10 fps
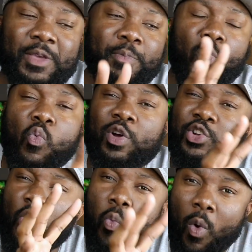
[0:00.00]
of people
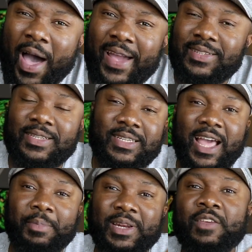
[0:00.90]
wonder why this
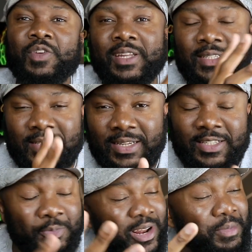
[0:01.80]
tablet even
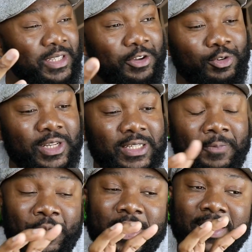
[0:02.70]
exists, but let me tell you this.
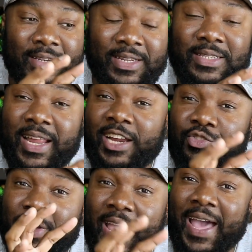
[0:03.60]
This actually